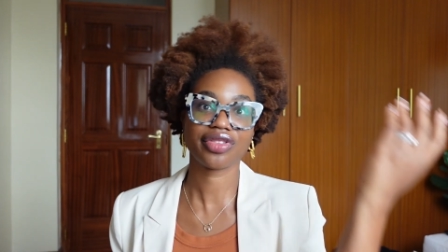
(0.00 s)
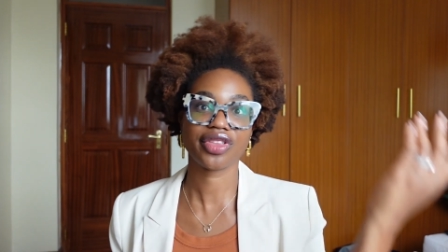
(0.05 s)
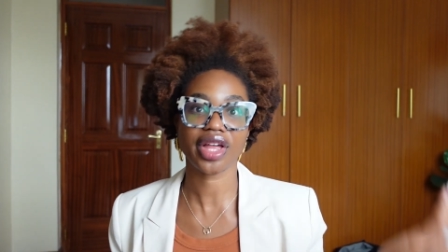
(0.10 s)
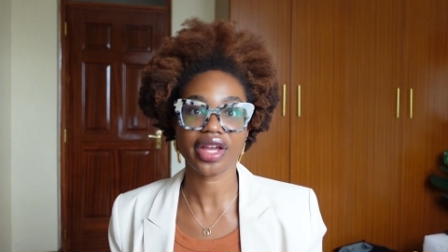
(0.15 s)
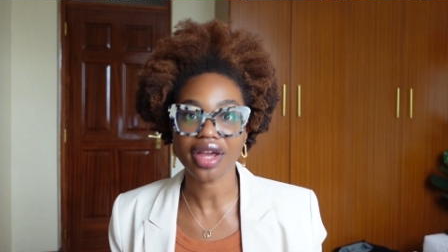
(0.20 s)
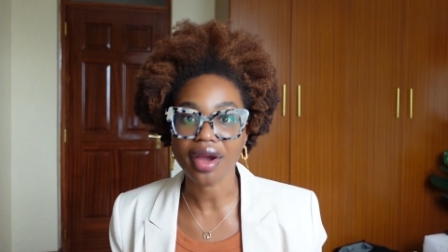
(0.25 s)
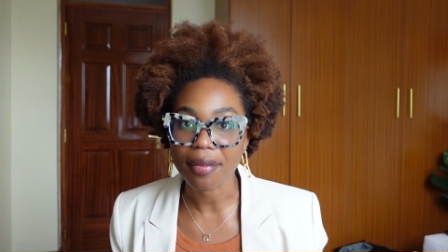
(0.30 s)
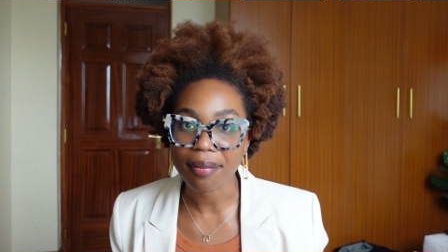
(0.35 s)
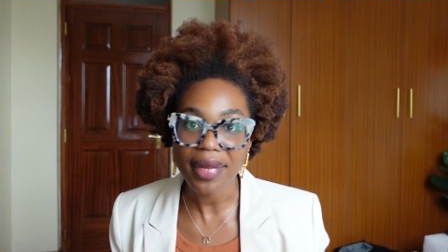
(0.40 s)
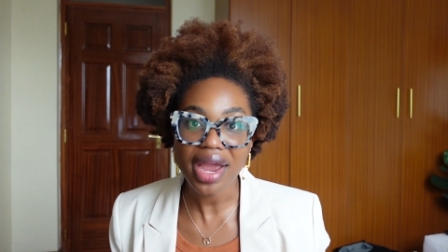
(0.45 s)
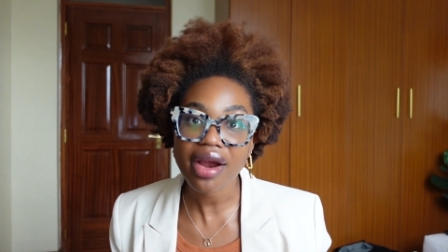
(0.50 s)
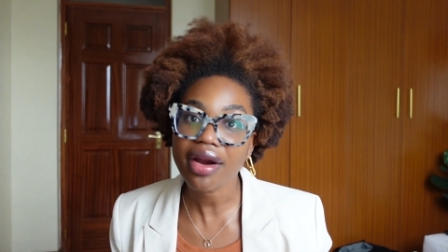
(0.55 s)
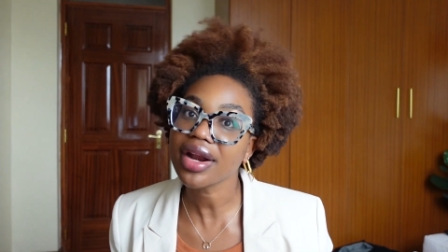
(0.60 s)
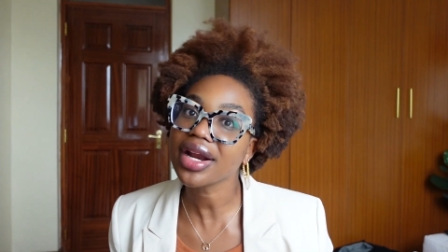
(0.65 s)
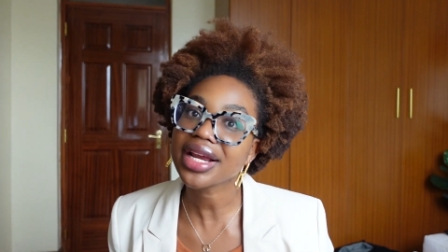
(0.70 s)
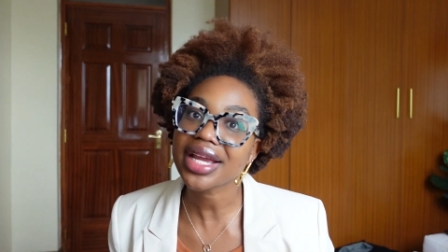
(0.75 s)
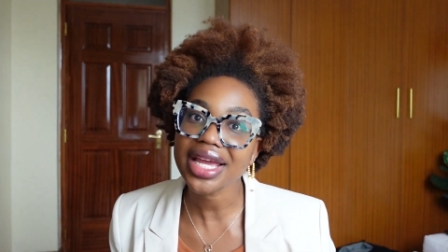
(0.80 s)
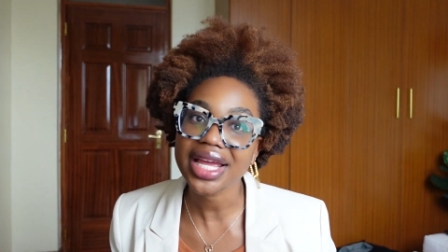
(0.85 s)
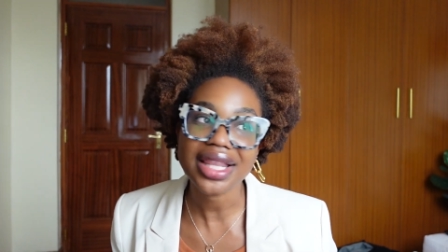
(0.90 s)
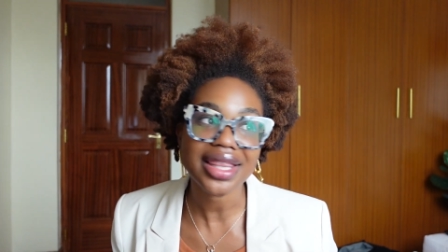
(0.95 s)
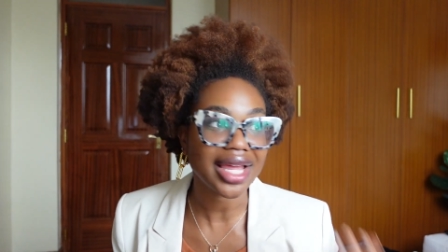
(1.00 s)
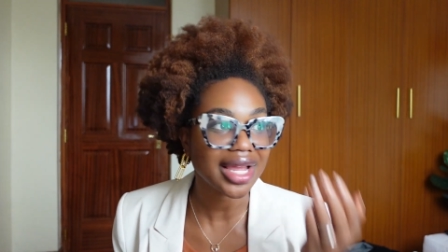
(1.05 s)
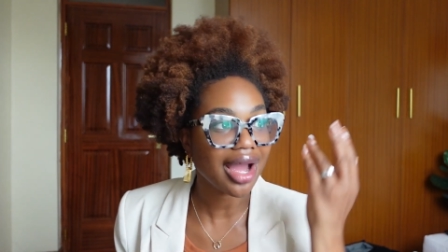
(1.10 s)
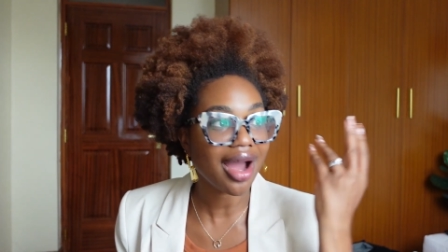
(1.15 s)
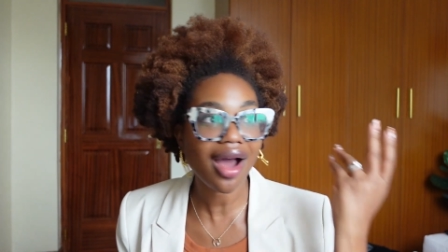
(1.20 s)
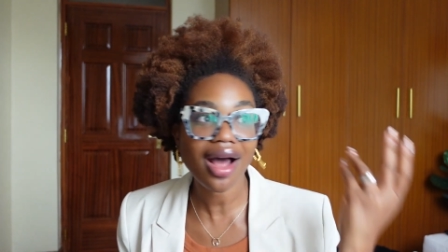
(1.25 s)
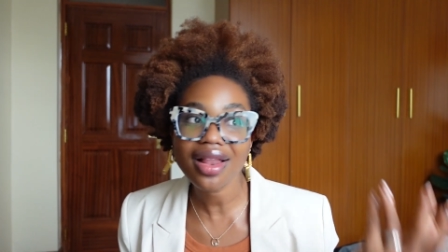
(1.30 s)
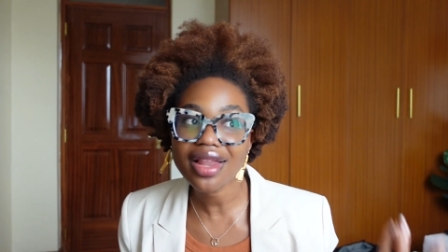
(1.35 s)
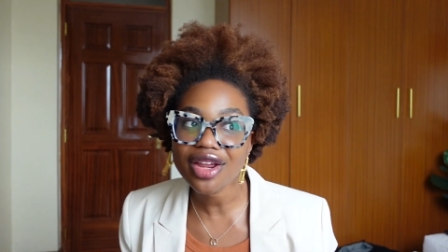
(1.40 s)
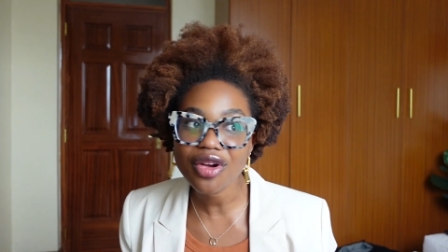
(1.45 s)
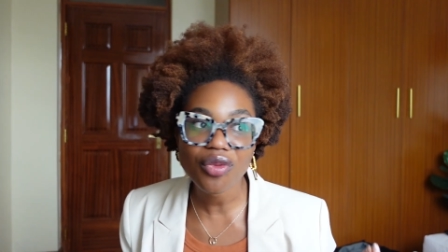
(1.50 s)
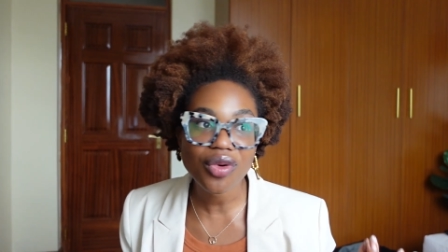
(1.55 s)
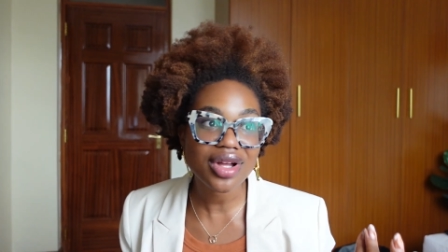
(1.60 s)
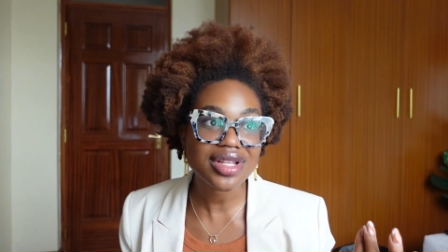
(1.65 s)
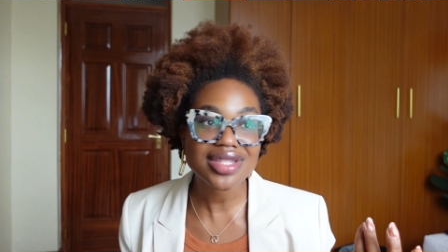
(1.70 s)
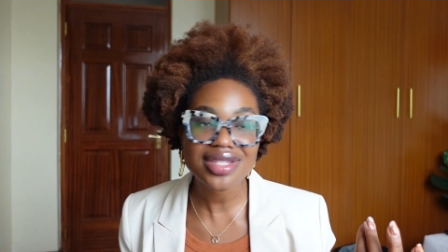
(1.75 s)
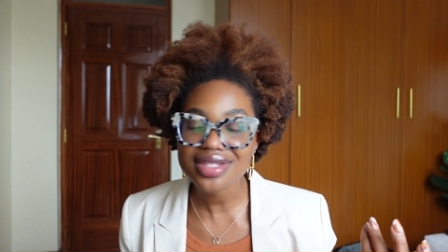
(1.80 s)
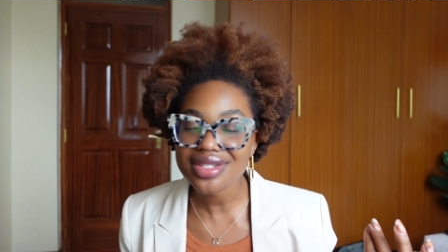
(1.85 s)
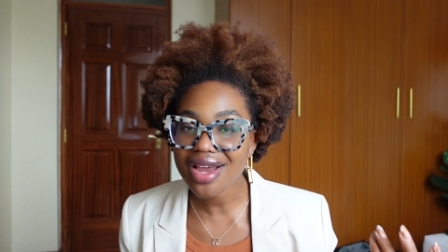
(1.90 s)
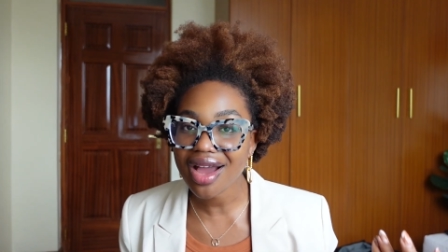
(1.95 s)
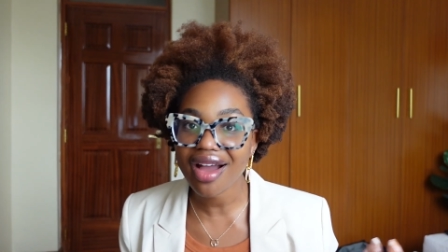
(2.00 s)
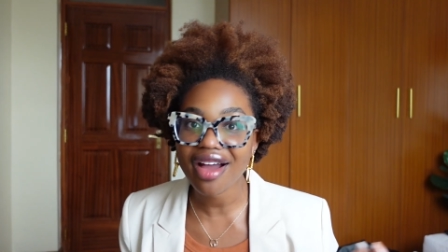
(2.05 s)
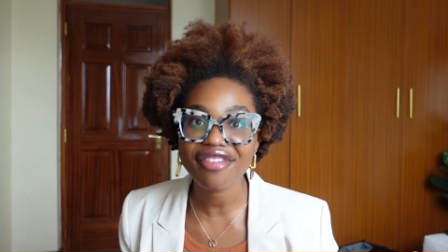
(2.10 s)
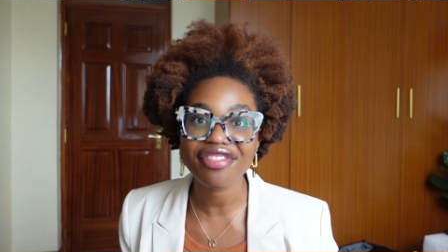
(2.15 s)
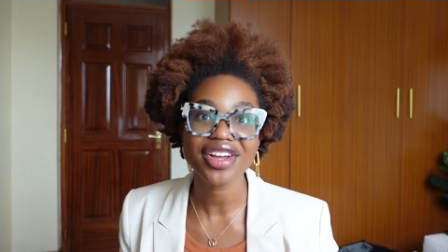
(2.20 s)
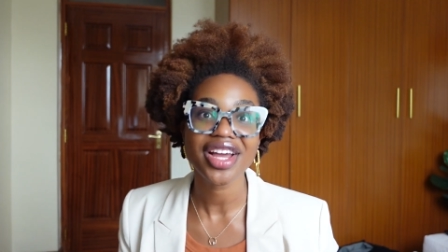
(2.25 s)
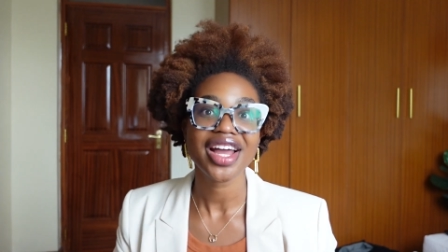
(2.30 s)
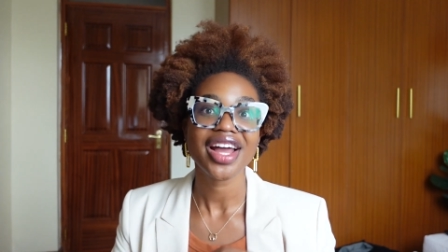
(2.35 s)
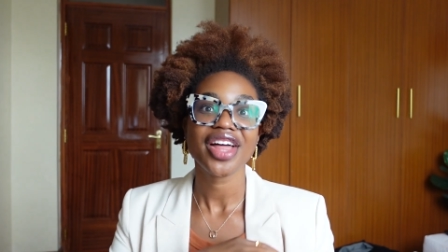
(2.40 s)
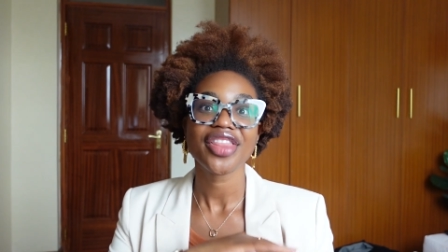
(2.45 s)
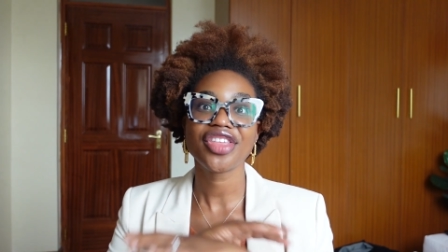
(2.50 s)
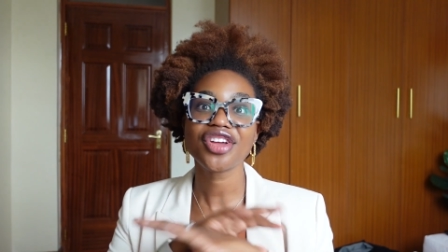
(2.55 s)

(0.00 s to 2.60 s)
like American, like Hollywood stuff.